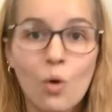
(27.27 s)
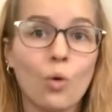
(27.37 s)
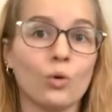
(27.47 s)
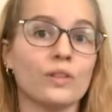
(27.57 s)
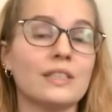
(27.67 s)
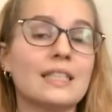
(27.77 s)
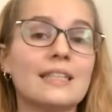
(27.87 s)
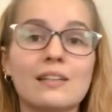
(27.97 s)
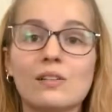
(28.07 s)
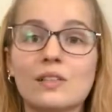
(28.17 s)
or the
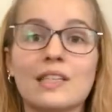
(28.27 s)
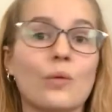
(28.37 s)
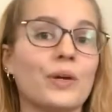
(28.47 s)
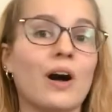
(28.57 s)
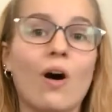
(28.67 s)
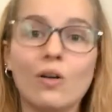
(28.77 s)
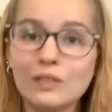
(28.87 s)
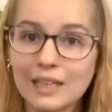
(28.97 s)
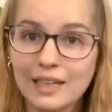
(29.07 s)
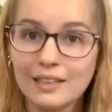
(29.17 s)
skills that we all
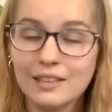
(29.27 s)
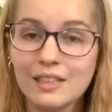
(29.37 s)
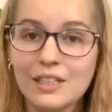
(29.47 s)
need